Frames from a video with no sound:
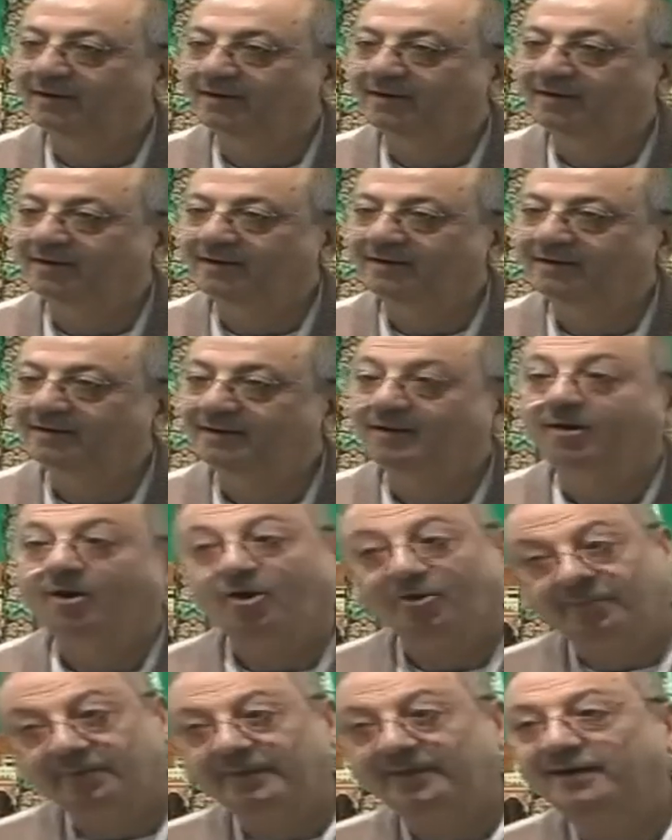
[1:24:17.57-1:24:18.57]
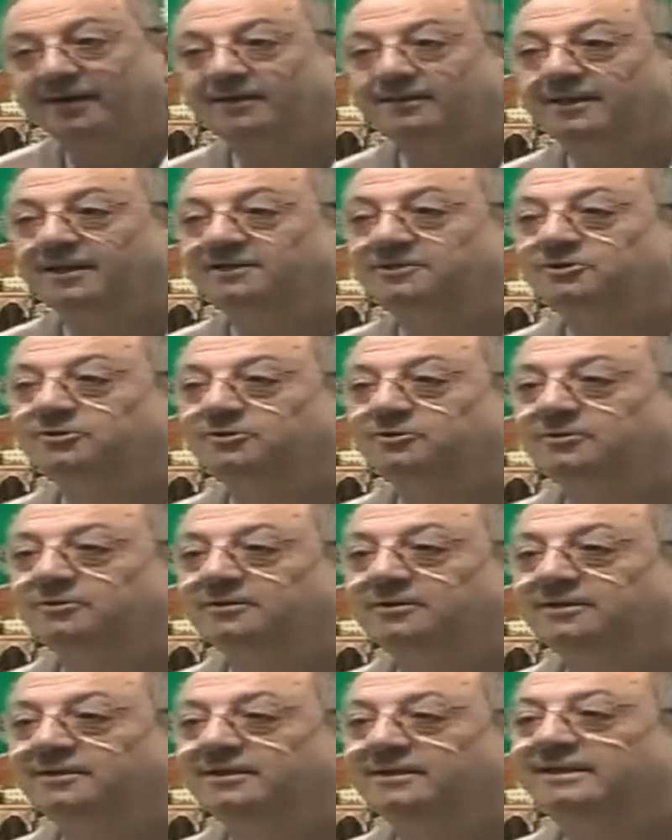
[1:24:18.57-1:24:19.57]
Huh? Or bigger than you
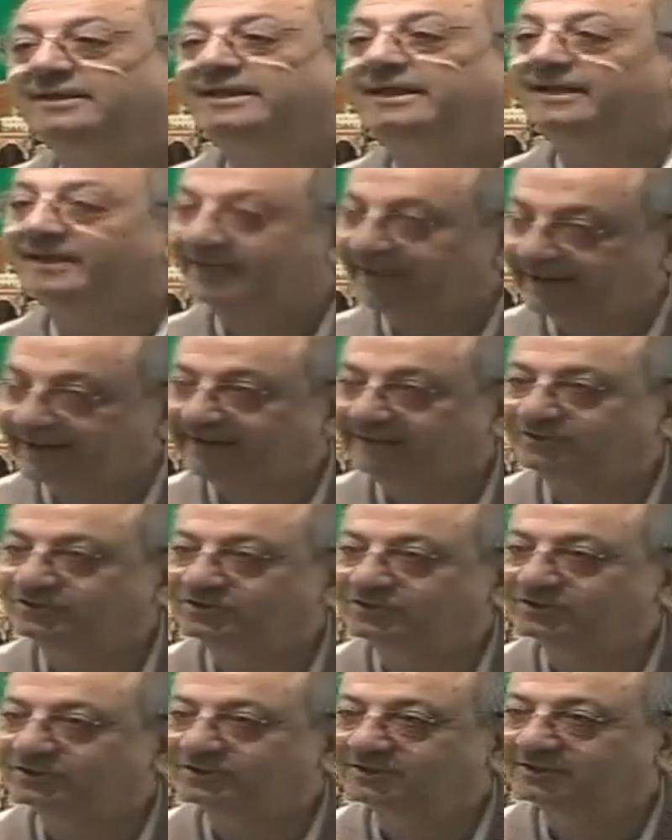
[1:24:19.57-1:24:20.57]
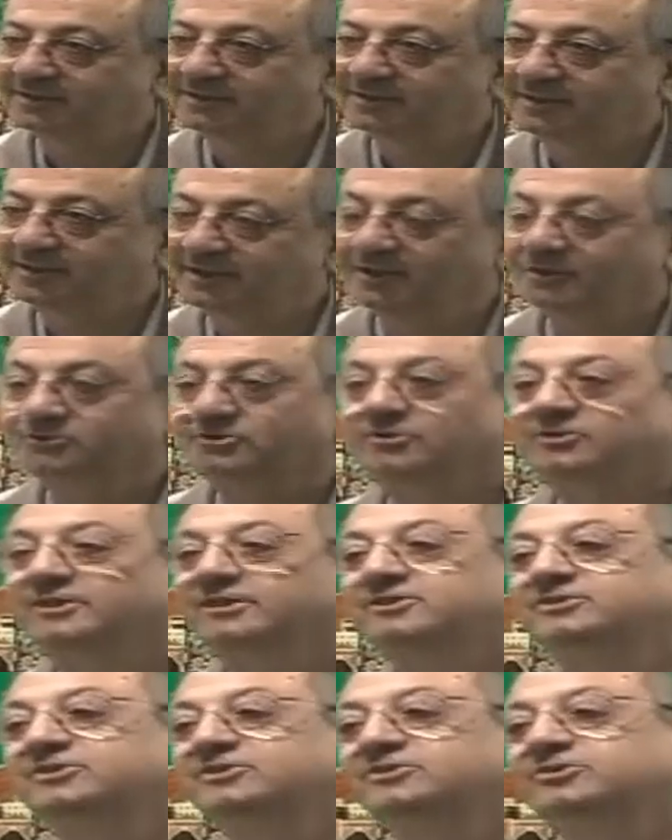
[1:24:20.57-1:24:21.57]
in age. So
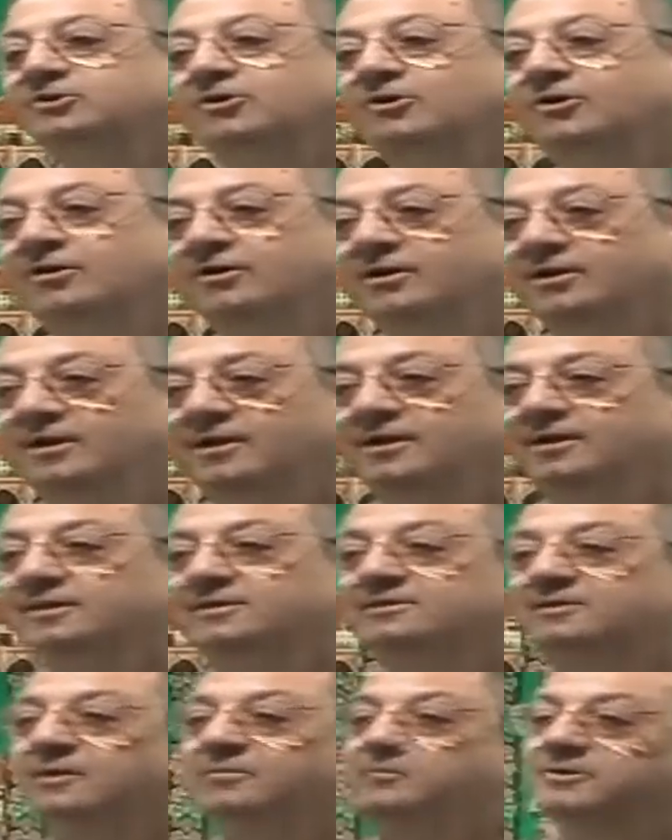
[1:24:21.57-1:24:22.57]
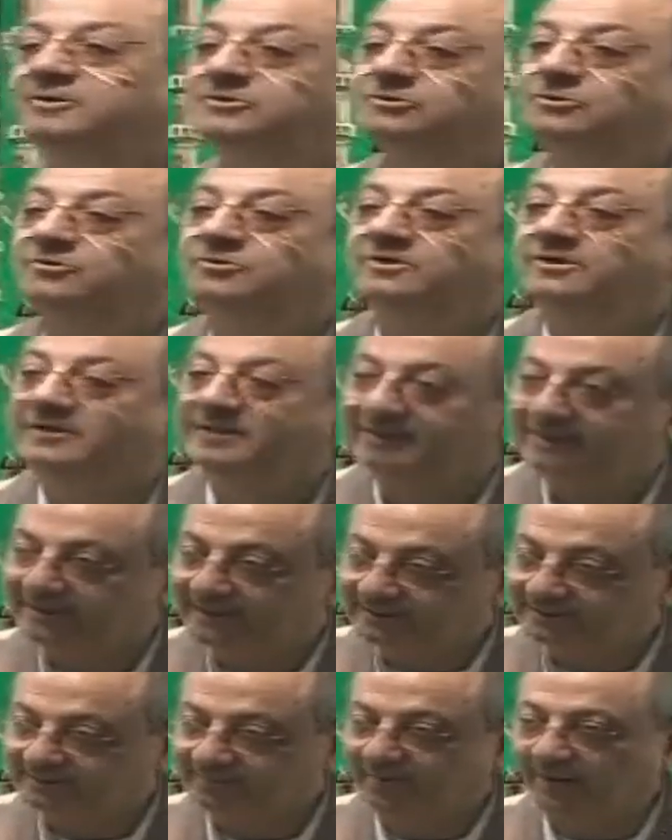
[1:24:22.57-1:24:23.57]
this is your Tamizu
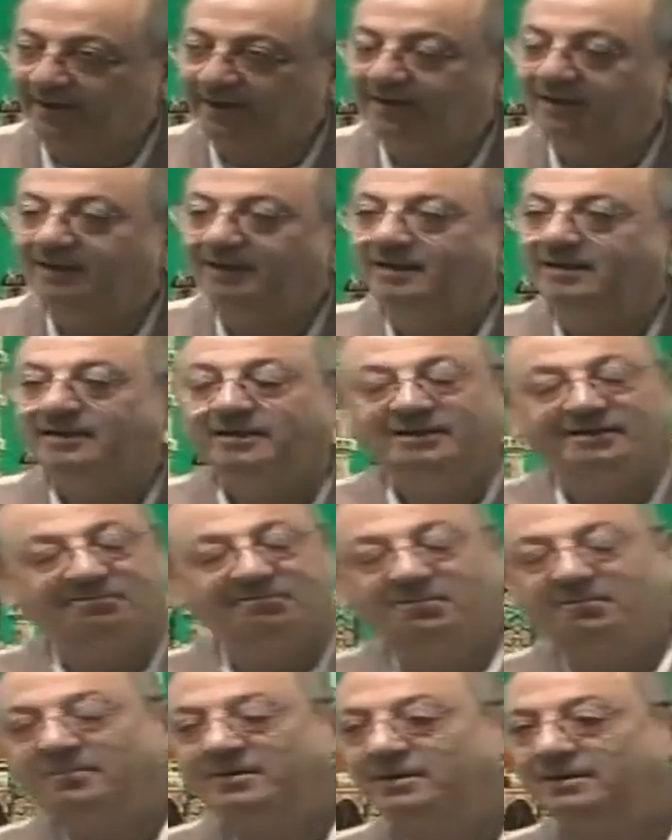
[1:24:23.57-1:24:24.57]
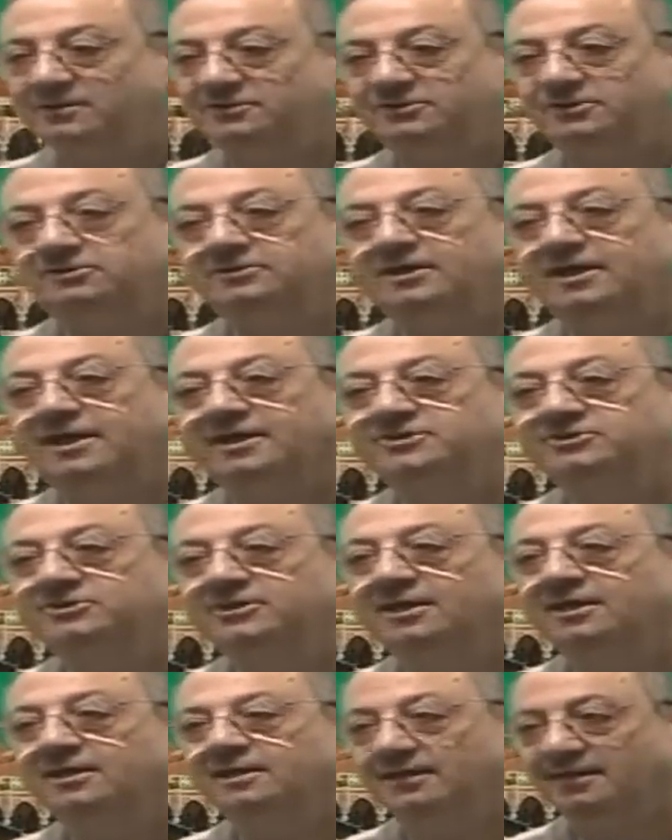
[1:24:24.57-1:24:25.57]
Nispa. Remember, Sister
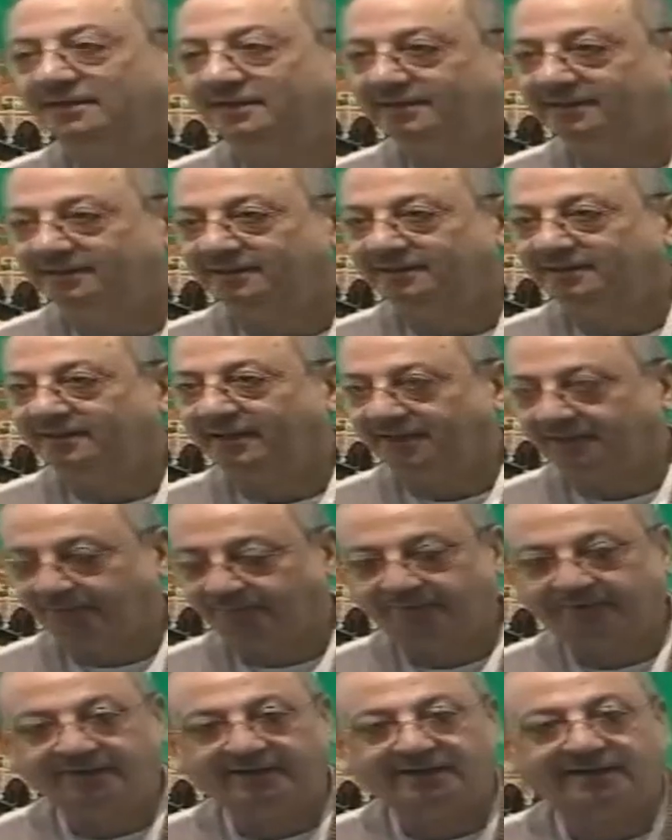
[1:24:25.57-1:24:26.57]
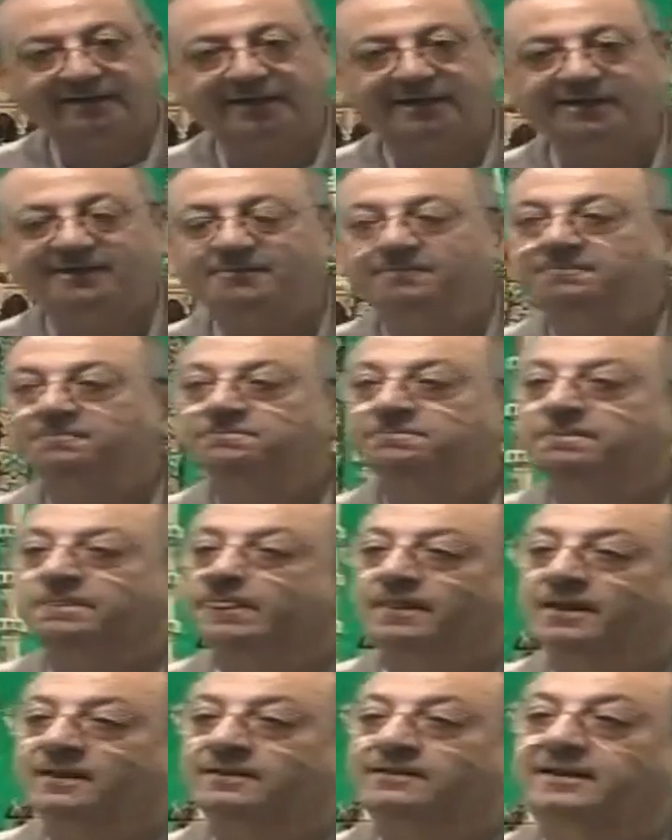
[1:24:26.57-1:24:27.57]
Aisha, I repeat again,
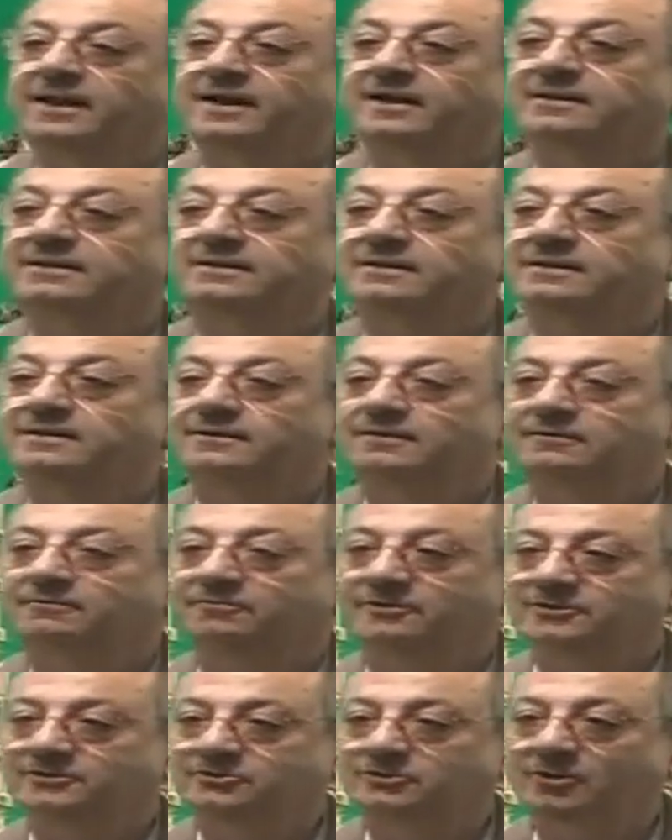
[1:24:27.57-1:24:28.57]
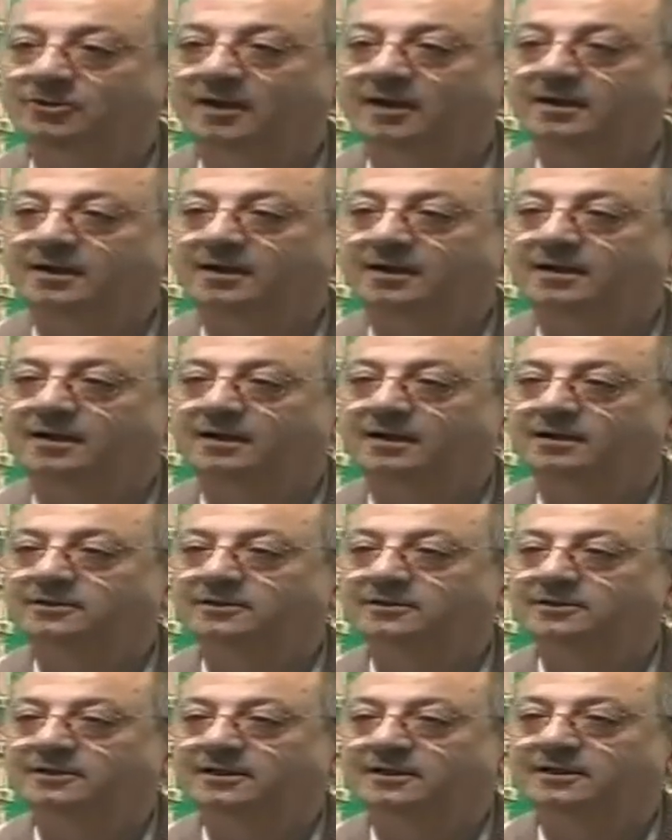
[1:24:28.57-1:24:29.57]
that when you are
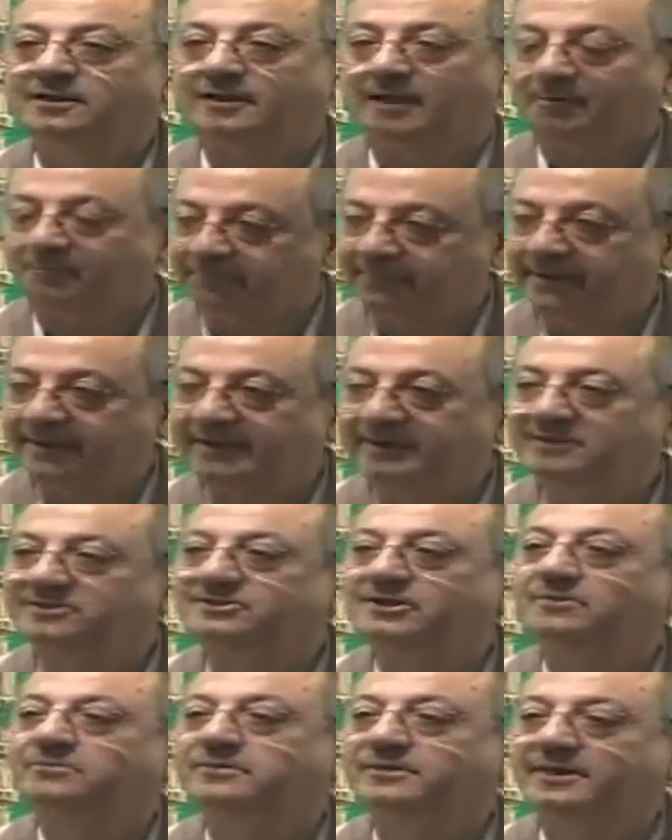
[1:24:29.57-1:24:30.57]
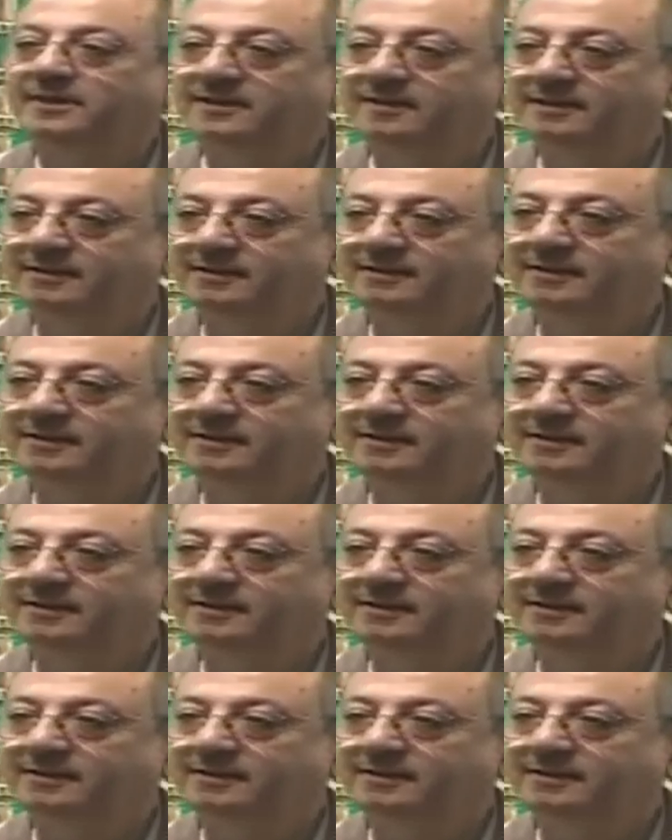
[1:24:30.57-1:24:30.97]
comparing something